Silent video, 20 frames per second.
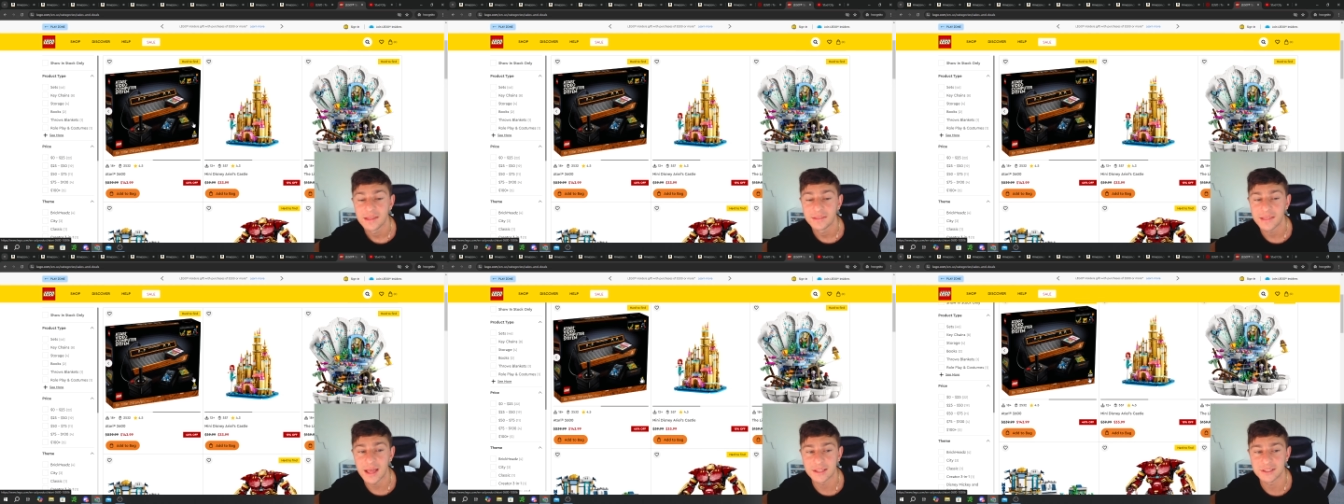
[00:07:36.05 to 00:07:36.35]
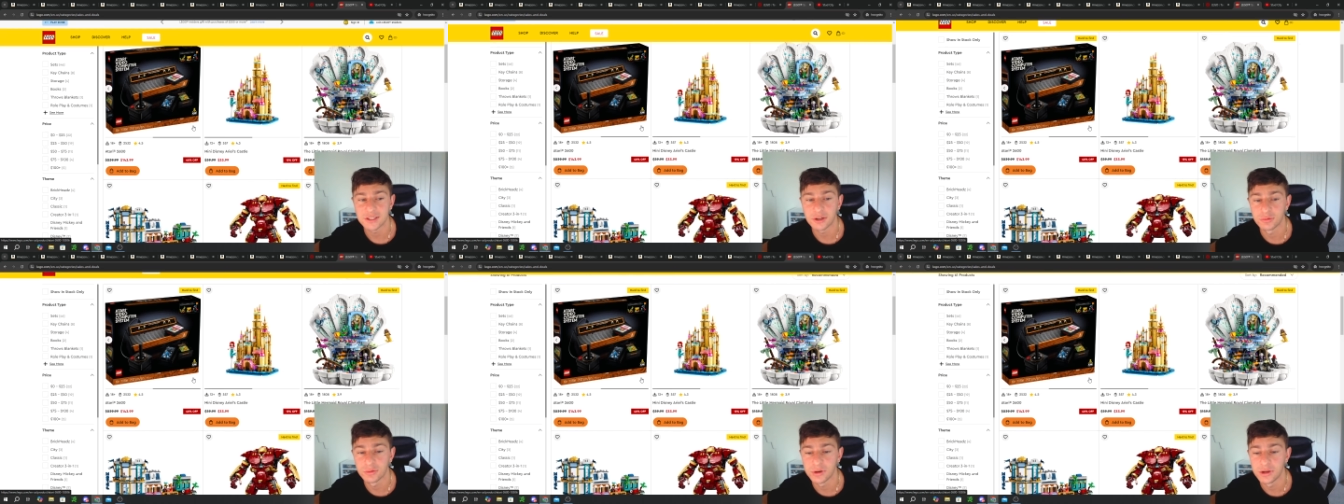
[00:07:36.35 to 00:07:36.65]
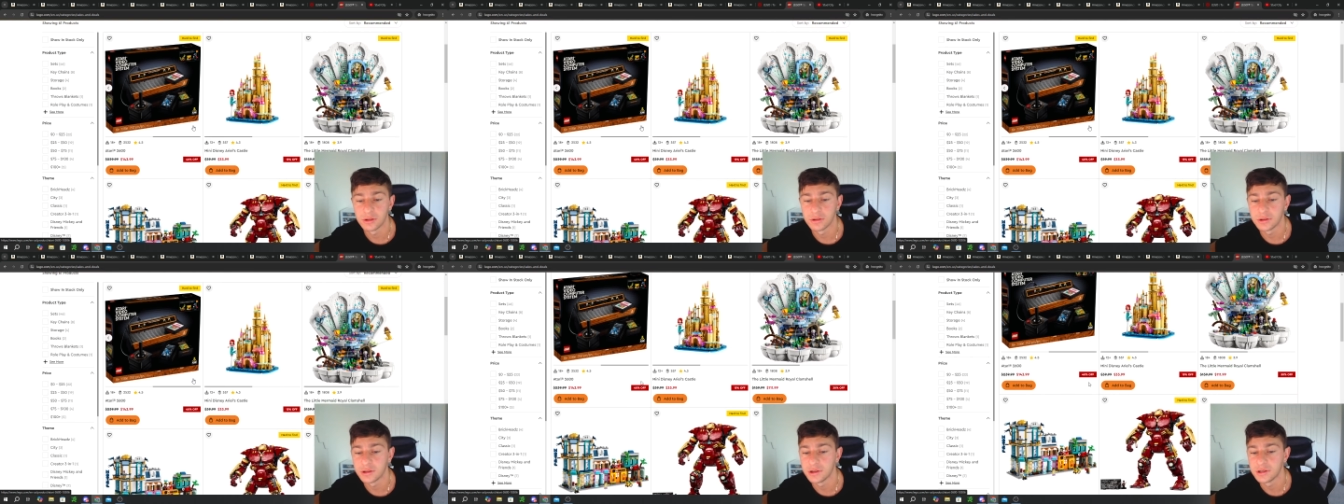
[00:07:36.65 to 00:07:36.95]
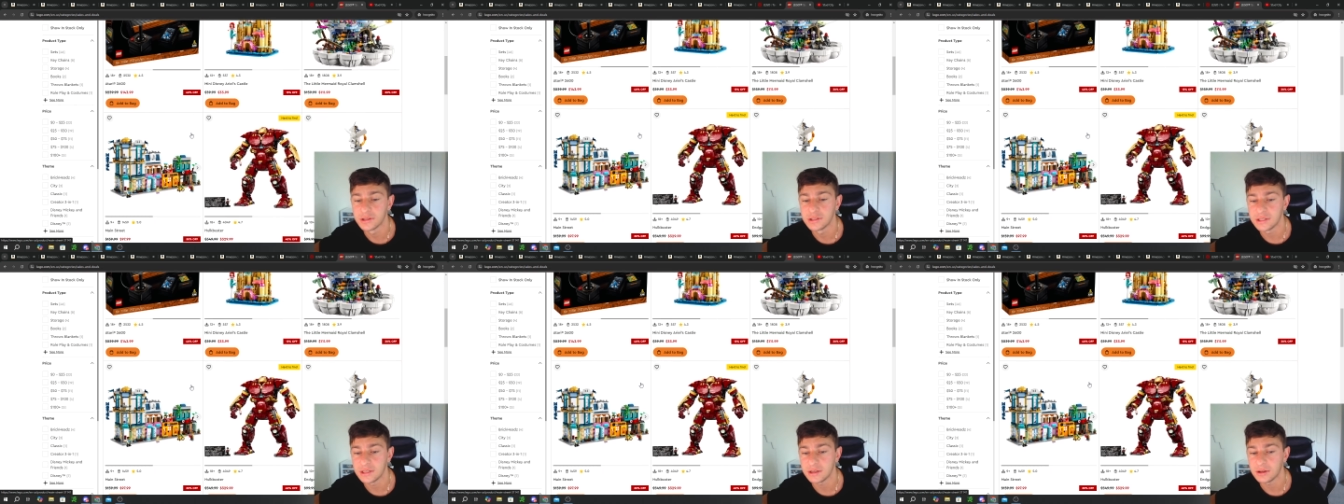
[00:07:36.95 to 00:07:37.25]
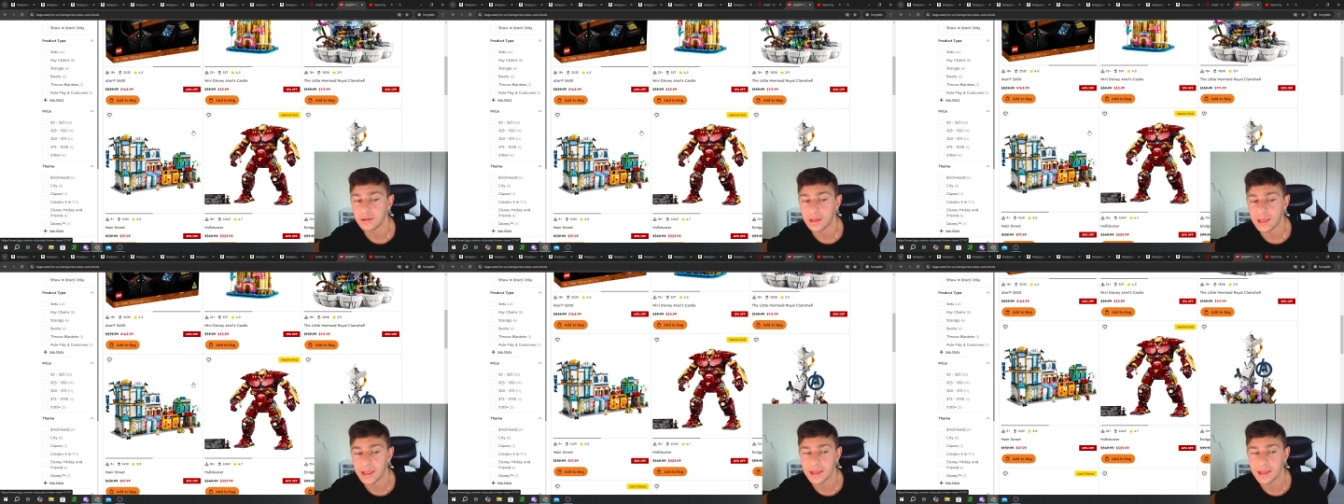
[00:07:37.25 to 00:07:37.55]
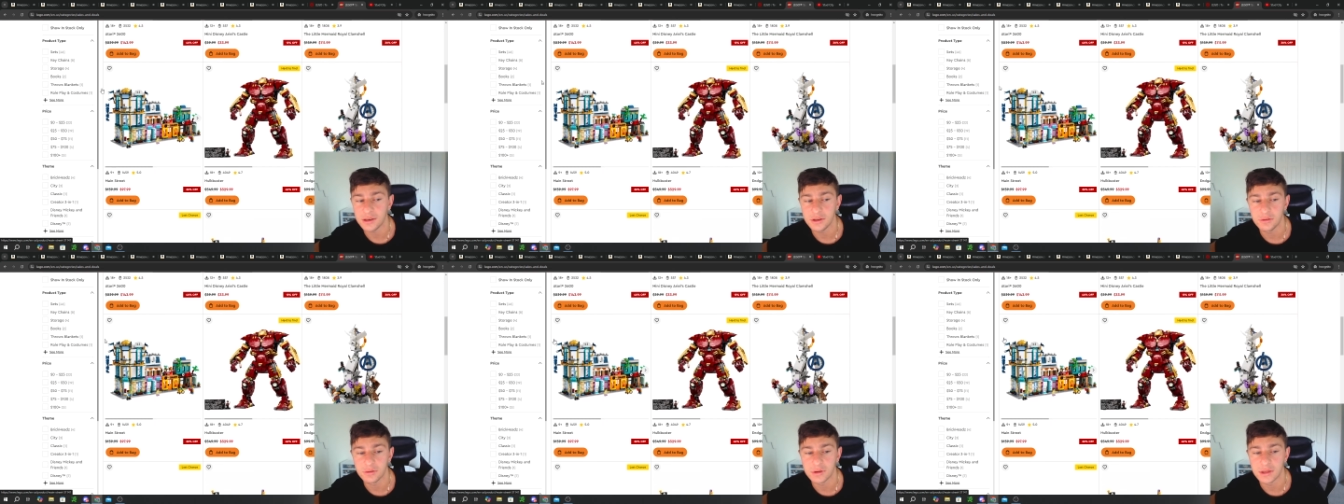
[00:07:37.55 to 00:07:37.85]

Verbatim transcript: That's a real good deal, and you